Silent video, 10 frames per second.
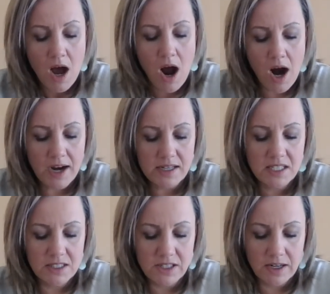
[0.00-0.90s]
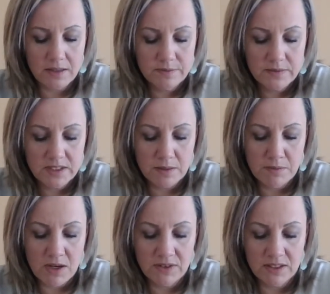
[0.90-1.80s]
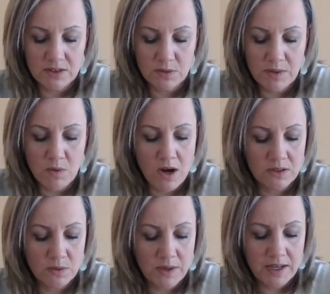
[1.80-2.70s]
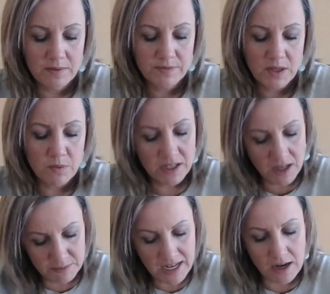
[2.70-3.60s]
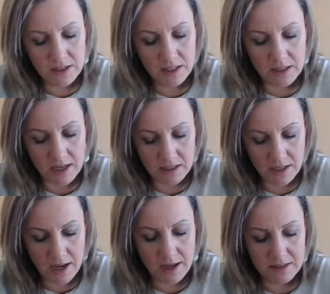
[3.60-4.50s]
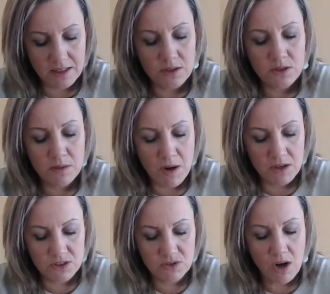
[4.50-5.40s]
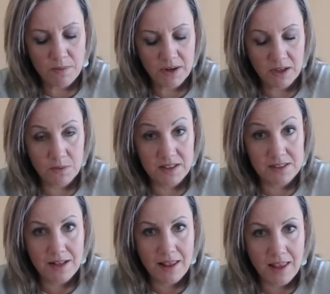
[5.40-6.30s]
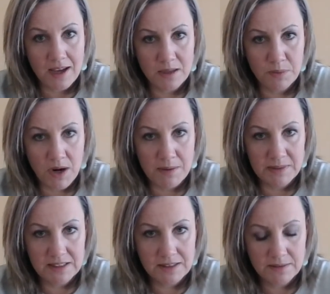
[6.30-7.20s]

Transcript: All right, TJ, said Melvin as we walked away. We come down here like you asked. Now you come on to Strawberry with us, like you promised.